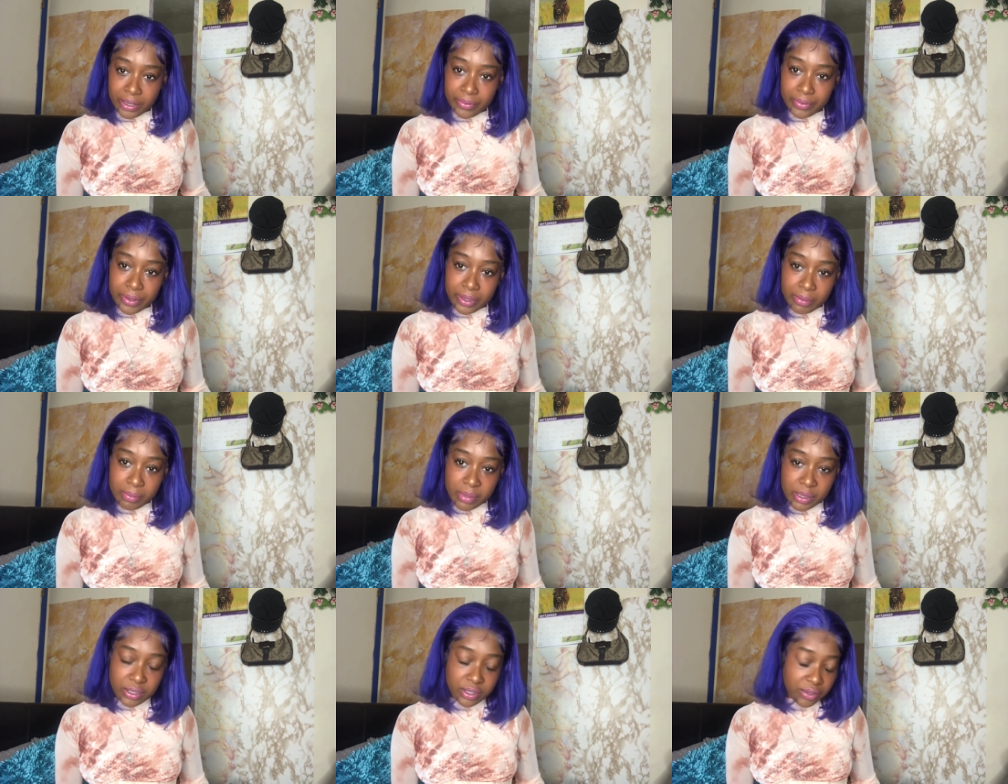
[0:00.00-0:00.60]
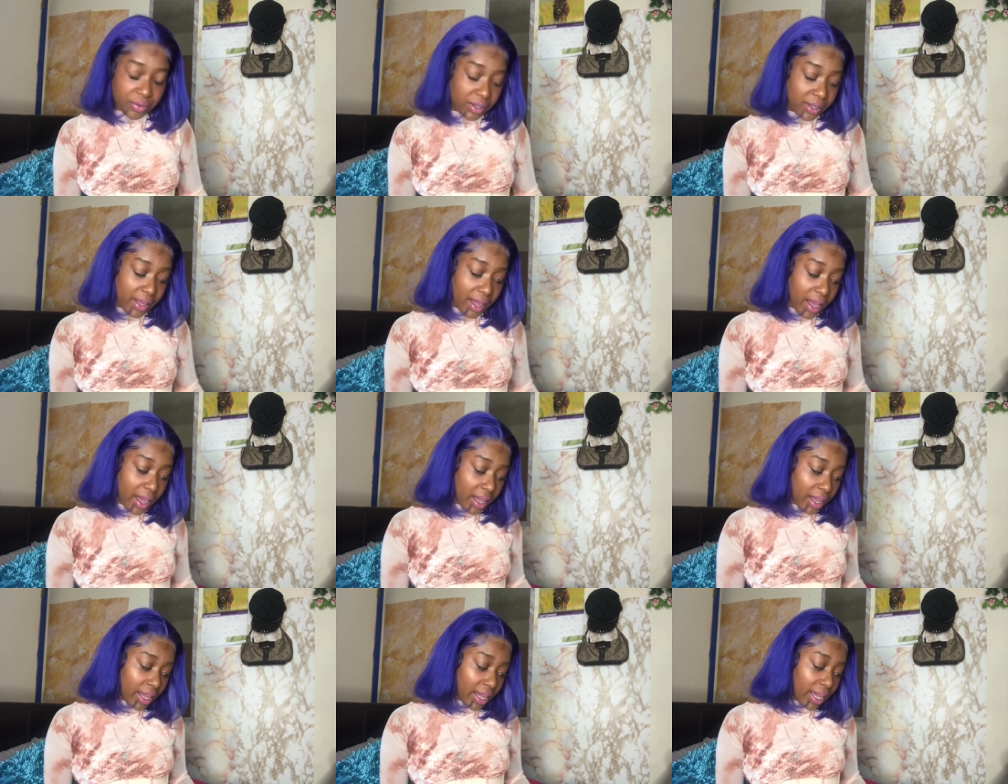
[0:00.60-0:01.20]
for the mystery
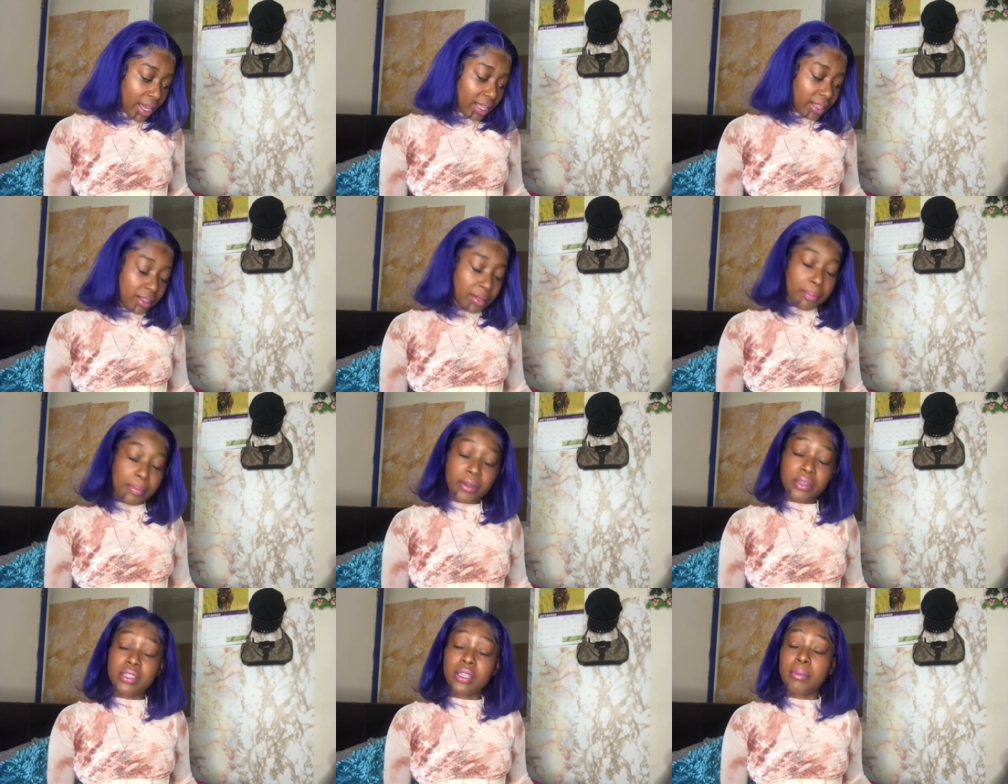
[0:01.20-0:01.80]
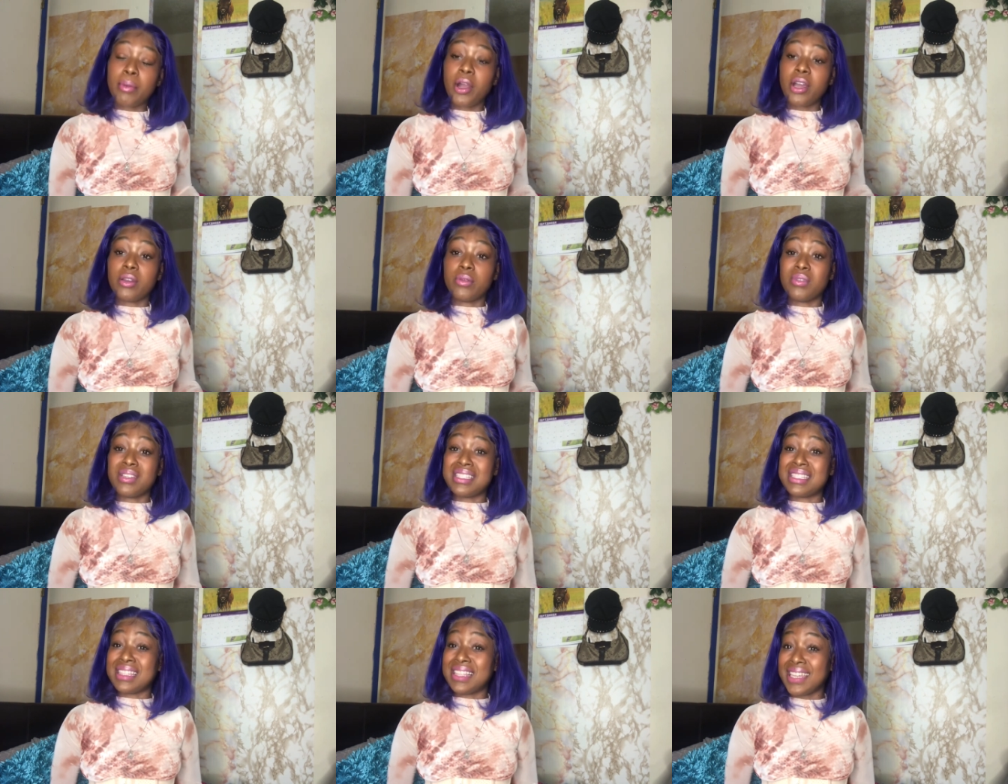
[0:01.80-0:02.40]
guy, and the birthday party
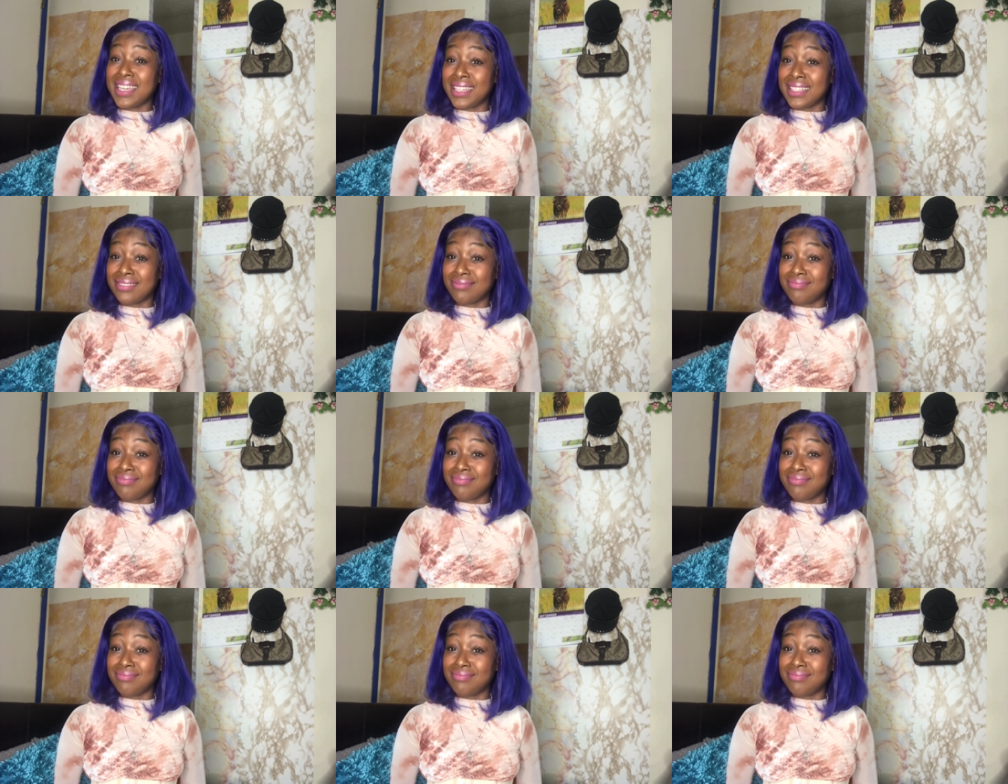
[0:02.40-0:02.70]
was lit.